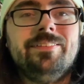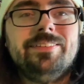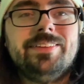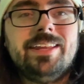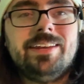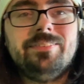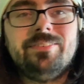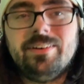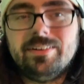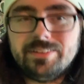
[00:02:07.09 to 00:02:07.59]

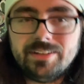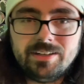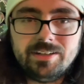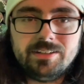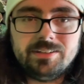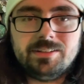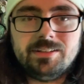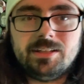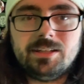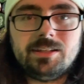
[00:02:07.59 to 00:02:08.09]
down
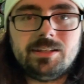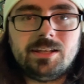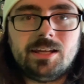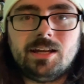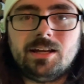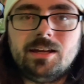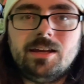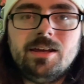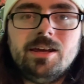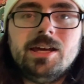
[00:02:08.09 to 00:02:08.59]
into this
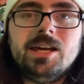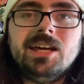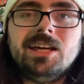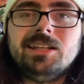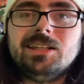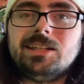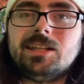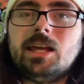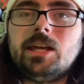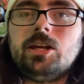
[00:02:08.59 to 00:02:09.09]
thing.
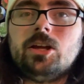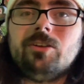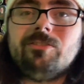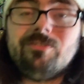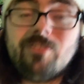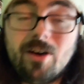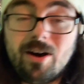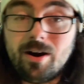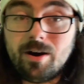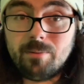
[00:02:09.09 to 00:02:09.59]
Just like,
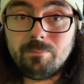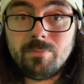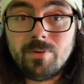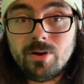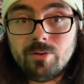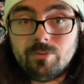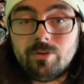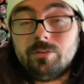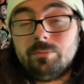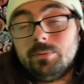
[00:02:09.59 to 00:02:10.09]
farm,
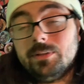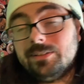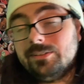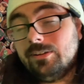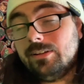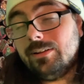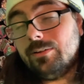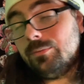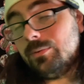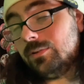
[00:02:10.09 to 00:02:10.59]
where one of the
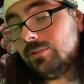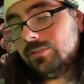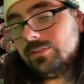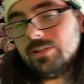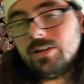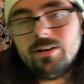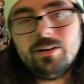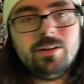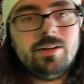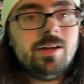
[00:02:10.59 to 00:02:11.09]
other Wulus
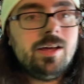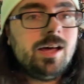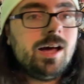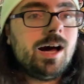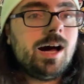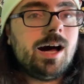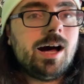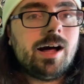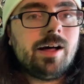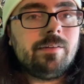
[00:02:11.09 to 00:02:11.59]
are.
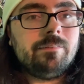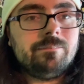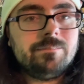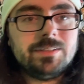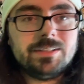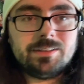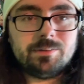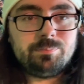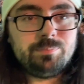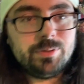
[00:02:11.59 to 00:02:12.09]

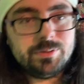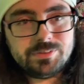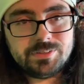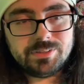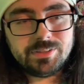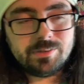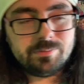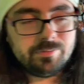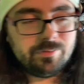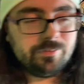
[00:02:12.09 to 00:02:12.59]
Then the person
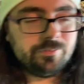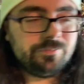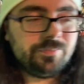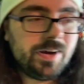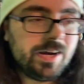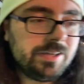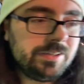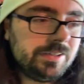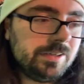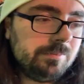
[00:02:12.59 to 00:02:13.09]
comes over and
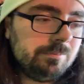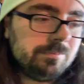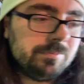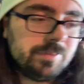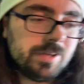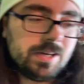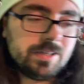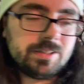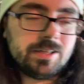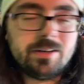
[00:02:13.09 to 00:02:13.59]
finds him,
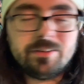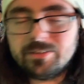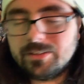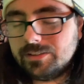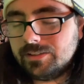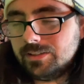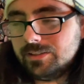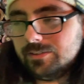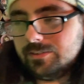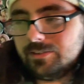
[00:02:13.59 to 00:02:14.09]
knocked out because
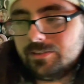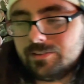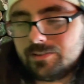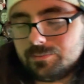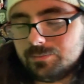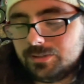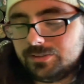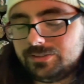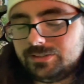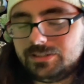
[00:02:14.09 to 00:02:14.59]
he heard all the
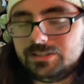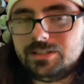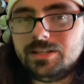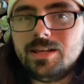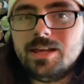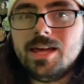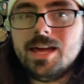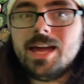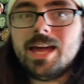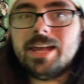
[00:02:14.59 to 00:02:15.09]
commotion,
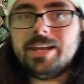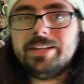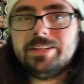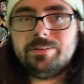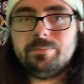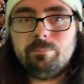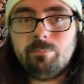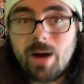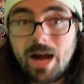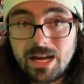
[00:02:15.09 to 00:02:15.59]
and it's
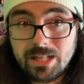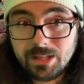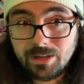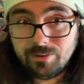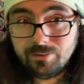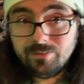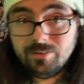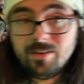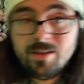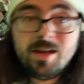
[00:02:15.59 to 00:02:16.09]

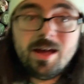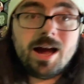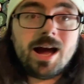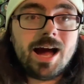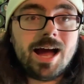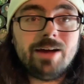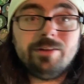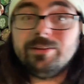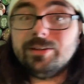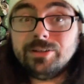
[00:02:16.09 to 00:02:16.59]
Milo.
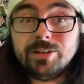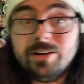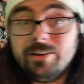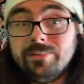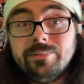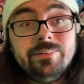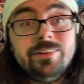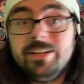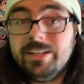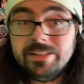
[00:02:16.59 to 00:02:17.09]
I only
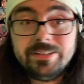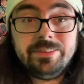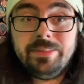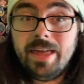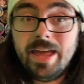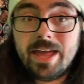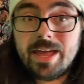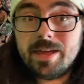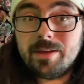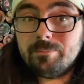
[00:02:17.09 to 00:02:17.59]
know his
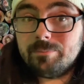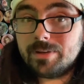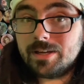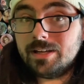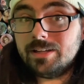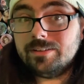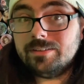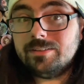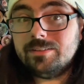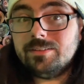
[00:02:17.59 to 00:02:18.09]
name
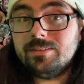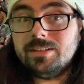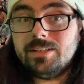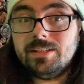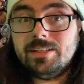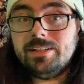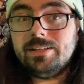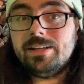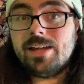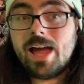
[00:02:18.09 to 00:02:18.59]
because
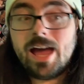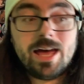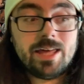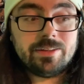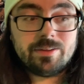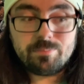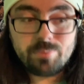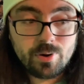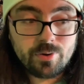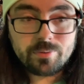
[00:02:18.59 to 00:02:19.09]
he has
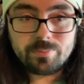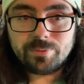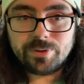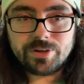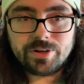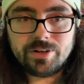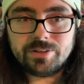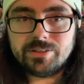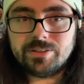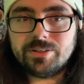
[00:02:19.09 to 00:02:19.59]
a Pokemon
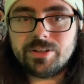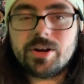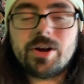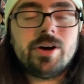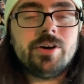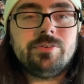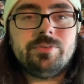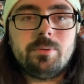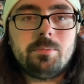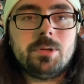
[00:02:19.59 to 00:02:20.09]
card. There's a
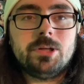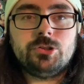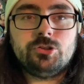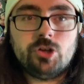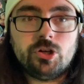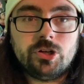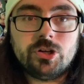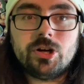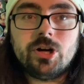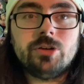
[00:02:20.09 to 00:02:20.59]
card for him, a
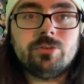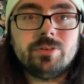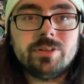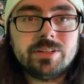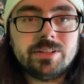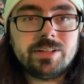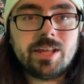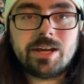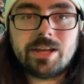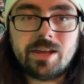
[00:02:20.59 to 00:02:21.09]
trainer card with
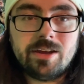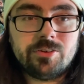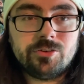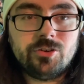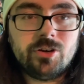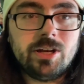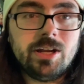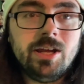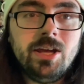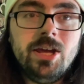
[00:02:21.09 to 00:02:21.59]
that character
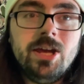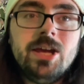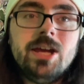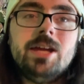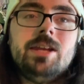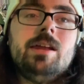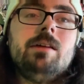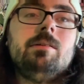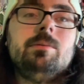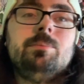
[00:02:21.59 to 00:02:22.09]
on it.
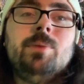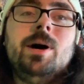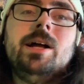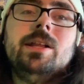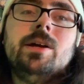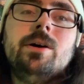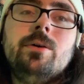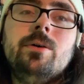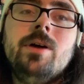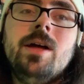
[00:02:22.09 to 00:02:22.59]
His name is
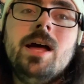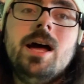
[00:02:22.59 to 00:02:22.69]
Milo.